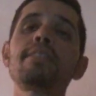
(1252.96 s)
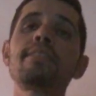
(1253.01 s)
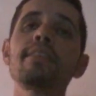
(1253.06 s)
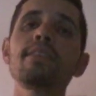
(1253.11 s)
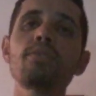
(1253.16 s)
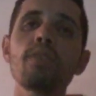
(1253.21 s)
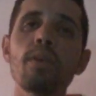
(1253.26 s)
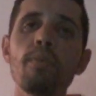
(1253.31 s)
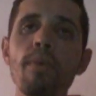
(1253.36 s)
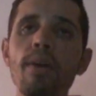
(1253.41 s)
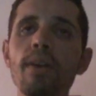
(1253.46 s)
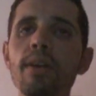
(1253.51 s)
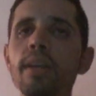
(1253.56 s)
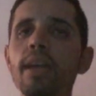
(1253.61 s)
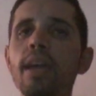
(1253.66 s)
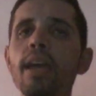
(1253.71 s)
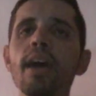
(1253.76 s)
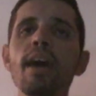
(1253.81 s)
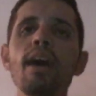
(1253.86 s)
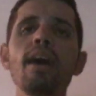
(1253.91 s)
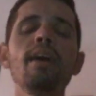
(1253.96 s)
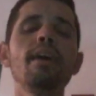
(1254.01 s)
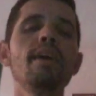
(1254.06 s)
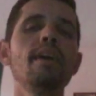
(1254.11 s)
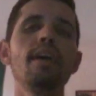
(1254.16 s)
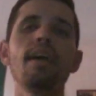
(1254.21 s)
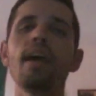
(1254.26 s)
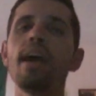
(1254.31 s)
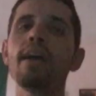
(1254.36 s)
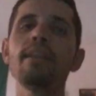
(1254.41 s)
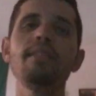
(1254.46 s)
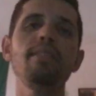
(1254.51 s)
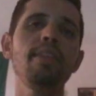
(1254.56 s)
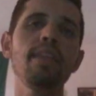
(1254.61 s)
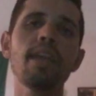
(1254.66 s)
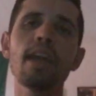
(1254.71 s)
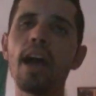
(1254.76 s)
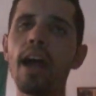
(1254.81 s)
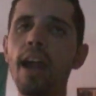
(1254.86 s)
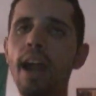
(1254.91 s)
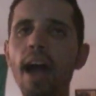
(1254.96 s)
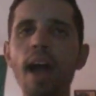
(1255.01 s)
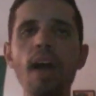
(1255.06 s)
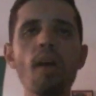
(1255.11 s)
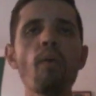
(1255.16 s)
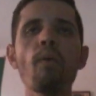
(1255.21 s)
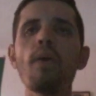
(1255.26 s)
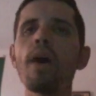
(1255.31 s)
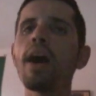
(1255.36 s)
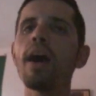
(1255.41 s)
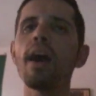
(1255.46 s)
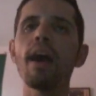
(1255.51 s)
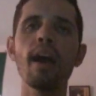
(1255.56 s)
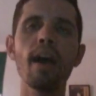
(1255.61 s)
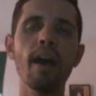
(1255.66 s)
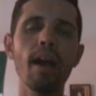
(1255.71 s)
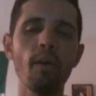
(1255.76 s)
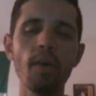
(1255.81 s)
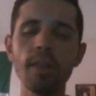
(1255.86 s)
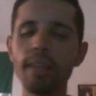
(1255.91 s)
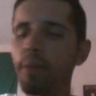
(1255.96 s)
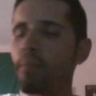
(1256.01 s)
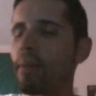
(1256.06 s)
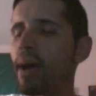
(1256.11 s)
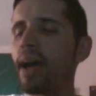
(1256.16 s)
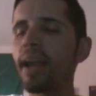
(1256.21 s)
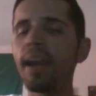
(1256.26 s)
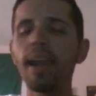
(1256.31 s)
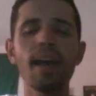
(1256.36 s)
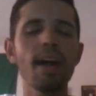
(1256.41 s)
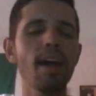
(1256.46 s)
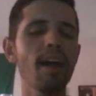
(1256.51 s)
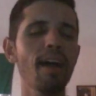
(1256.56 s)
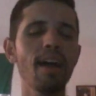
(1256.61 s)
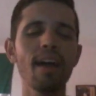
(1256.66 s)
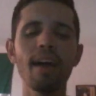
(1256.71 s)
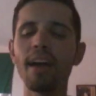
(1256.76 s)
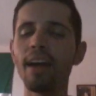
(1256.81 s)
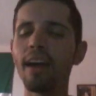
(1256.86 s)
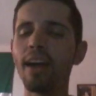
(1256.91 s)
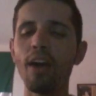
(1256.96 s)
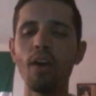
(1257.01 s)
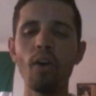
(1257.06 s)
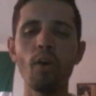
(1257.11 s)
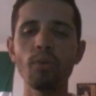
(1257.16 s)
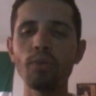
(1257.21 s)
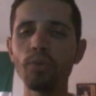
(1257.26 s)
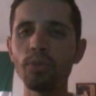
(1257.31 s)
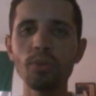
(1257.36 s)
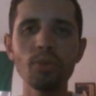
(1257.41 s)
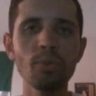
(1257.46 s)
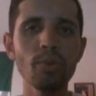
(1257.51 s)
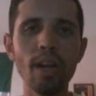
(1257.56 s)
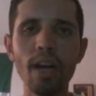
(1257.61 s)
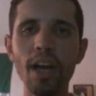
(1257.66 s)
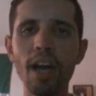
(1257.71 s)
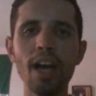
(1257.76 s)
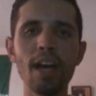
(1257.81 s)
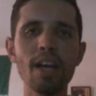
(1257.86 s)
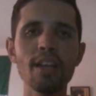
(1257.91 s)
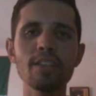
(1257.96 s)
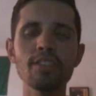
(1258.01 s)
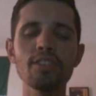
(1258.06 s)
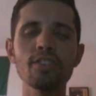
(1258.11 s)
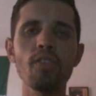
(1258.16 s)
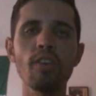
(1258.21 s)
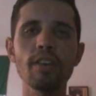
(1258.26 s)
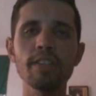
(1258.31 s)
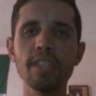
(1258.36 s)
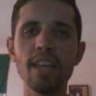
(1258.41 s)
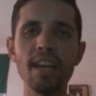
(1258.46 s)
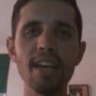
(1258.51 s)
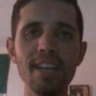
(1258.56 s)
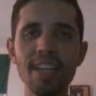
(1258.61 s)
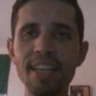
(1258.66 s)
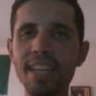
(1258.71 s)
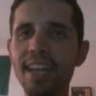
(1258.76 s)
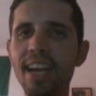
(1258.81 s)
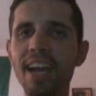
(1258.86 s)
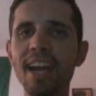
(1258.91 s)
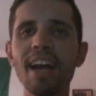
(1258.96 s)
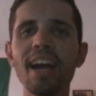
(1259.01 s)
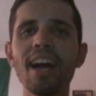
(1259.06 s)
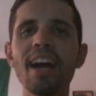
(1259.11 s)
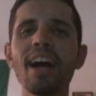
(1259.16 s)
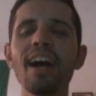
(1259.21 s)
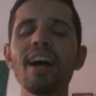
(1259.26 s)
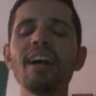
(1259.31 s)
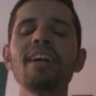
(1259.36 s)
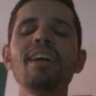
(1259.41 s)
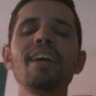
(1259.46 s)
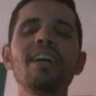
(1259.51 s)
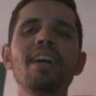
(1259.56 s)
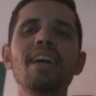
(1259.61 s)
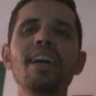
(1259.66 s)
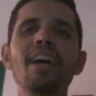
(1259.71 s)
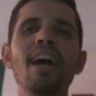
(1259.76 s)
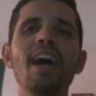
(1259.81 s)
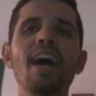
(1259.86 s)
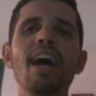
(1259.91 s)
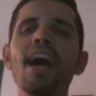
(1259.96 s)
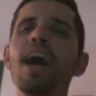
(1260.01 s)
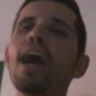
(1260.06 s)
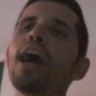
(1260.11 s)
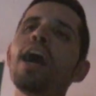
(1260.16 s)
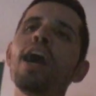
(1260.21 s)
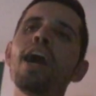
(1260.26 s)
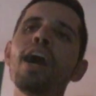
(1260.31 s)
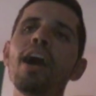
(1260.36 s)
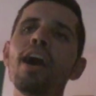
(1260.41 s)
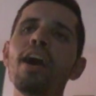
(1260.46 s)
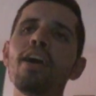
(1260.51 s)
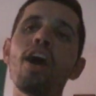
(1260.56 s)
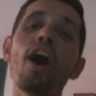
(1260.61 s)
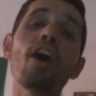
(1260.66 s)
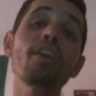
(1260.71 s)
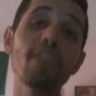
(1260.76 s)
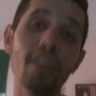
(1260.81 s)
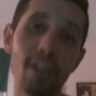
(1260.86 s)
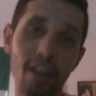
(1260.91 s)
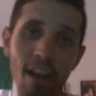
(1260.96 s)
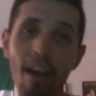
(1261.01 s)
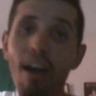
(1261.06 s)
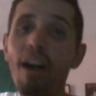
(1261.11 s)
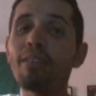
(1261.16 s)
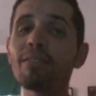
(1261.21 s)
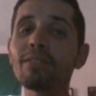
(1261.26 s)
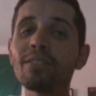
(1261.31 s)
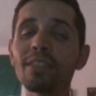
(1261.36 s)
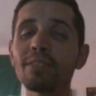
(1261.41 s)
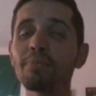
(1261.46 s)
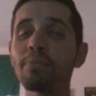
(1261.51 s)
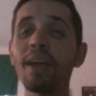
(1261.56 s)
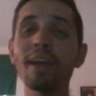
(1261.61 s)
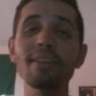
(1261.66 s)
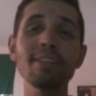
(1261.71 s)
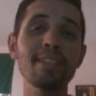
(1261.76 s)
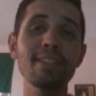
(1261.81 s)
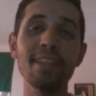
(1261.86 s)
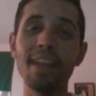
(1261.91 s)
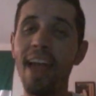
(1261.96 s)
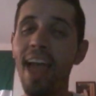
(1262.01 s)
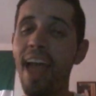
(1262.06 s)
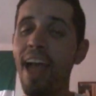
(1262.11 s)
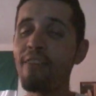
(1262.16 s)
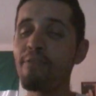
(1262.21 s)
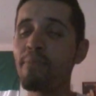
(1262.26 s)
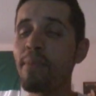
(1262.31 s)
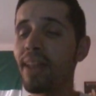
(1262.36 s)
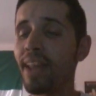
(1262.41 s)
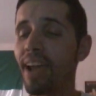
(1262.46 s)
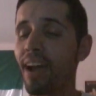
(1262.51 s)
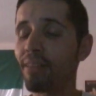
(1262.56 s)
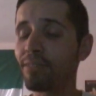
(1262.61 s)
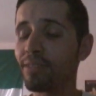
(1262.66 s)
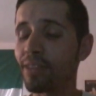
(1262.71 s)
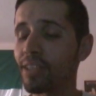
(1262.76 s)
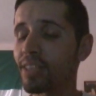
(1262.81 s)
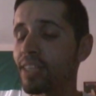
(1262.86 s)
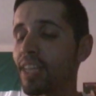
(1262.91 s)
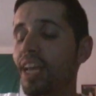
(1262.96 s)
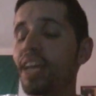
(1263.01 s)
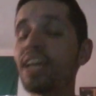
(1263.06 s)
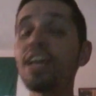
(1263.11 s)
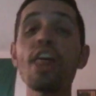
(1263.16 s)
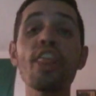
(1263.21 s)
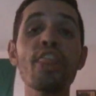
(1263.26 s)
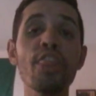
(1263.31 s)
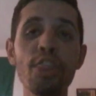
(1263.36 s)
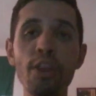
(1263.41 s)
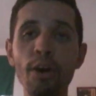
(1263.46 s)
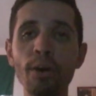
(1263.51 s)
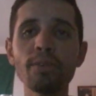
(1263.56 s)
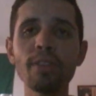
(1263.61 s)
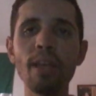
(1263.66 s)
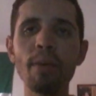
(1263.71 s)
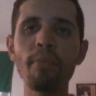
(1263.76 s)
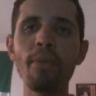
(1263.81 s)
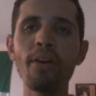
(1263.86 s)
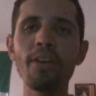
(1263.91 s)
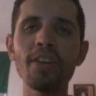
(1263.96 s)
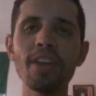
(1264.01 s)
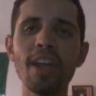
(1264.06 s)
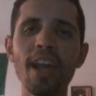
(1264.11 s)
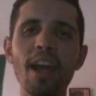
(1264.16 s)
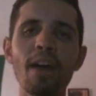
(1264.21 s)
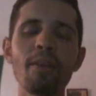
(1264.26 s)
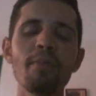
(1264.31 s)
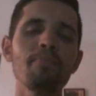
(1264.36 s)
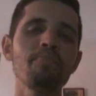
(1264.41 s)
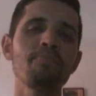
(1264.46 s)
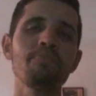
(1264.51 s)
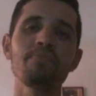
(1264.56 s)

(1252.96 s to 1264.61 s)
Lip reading: Central America, Nicaragua, Guatemala, Honduras, Costa Rica, other countries, because they have many countries, South America,